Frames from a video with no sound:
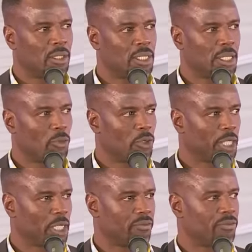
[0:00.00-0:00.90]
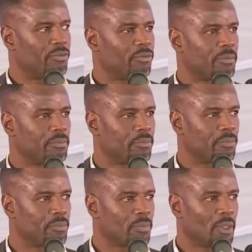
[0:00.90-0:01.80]
Honorable Wycliffe,
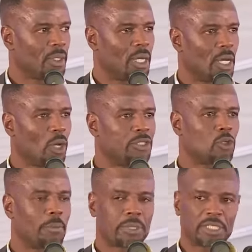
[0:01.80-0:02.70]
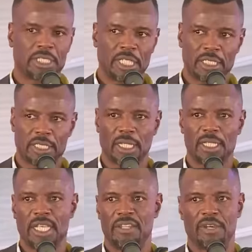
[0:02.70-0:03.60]
I want to appreciate
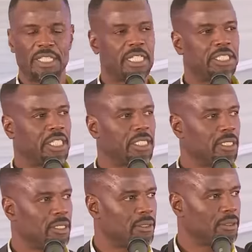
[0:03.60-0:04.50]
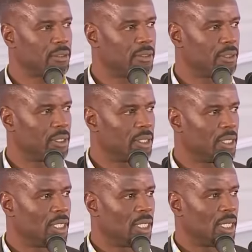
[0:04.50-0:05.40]
the invitation
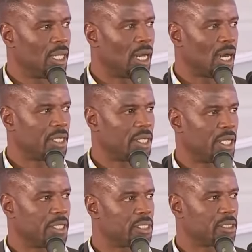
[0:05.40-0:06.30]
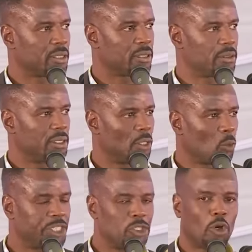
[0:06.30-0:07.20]
and that the
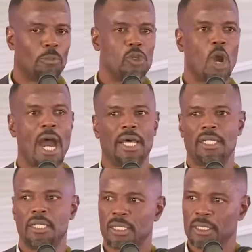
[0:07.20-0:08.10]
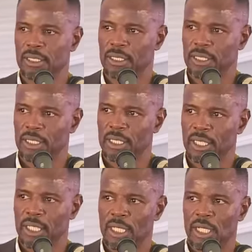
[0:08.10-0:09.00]
wisdom you had
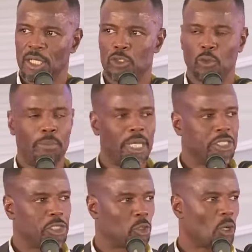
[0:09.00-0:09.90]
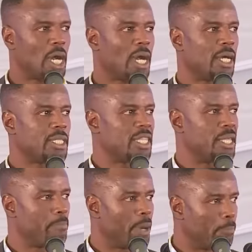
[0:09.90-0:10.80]
to make sure that
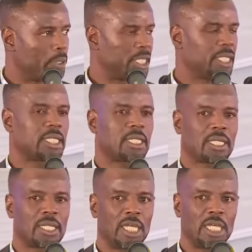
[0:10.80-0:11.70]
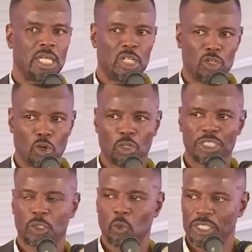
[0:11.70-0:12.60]
the public
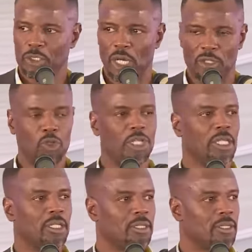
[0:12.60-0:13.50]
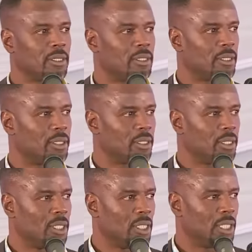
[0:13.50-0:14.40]
knows what you are doing
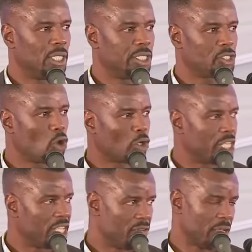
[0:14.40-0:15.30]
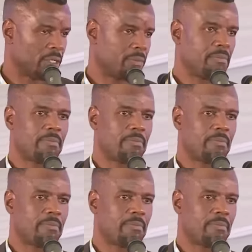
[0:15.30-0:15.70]
is God-given.